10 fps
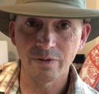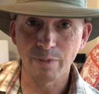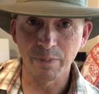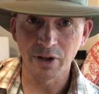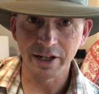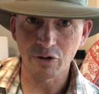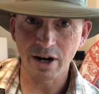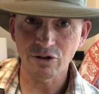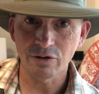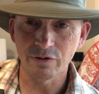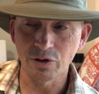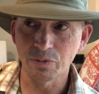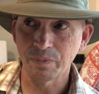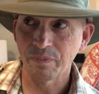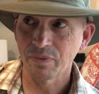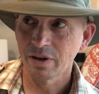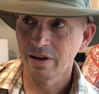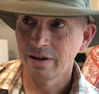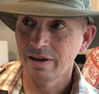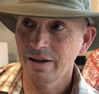my Blake Crouch review.
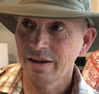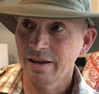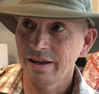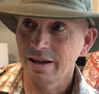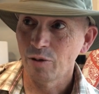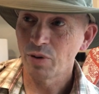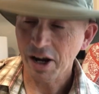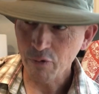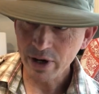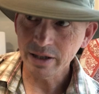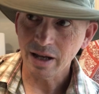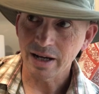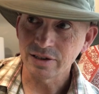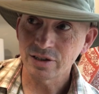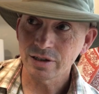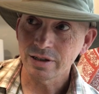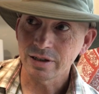But I realized